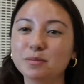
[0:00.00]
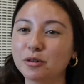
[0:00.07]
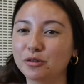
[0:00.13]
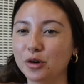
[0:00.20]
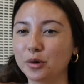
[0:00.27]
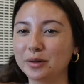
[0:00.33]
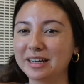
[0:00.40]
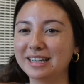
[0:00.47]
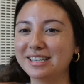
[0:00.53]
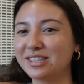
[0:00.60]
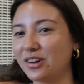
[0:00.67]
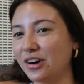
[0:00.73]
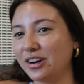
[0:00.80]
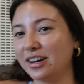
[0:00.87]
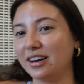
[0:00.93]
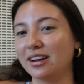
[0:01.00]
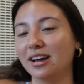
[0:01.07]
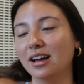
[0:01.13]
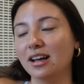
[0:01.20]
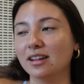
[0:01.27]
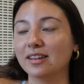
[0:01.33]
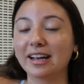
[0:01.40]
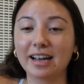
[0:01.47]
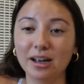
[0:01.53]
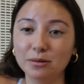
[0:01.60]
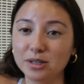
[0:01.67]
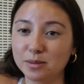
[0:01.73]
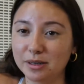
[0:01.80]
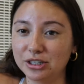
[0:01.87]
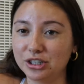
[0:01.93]
before we get started, like I
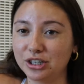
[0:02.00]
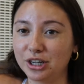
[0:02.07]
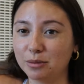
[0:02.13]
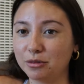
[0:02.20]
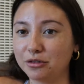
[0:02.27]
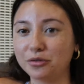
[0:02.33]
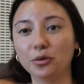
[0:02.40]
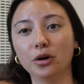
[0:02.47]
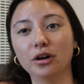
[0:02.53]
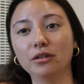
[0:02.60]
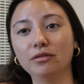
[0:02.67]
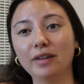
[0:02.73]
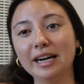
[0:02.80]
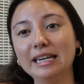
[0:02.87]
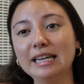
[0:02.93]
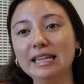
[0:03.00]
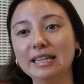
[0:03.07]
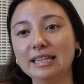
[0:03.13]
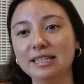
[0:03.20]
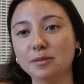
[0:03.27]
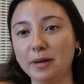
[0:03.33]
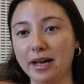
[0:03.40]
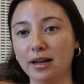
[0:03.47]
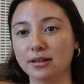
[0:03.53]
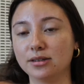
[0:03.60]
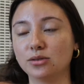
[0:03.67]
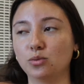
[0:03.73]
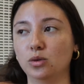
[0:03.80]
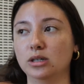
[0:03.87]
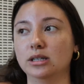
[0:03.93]
was mentioning before, finding these
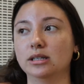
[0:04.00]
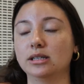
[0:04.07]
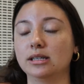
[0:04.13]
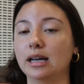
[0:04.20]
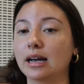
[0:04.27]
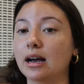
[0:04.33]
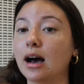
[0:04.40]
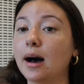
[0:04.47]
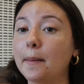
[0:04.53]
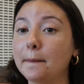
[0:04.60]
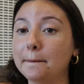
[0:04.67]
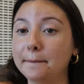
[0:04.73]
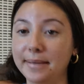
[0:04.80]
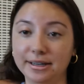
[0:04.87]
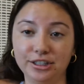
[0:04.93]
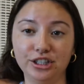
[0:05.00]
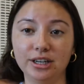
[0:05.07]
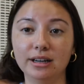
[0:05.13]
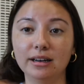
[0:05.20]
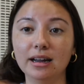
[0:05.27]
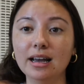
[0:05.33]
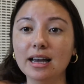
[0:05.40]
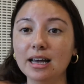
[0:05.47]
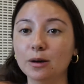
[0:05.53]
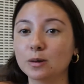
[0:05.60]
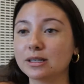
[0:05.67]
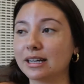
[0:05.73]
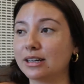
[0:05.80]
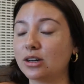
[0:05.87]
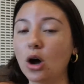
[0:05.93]
pants was like a mission. It
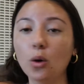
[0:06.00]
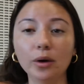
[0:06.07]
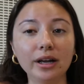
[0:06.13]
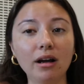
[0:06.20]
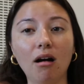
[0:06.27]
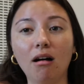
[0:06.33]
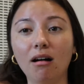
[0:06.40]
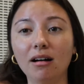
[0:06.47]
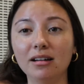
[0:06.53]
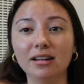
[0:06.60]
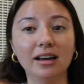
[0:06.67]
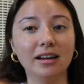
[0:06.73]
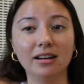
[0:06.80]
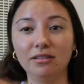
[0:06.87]
was like going on an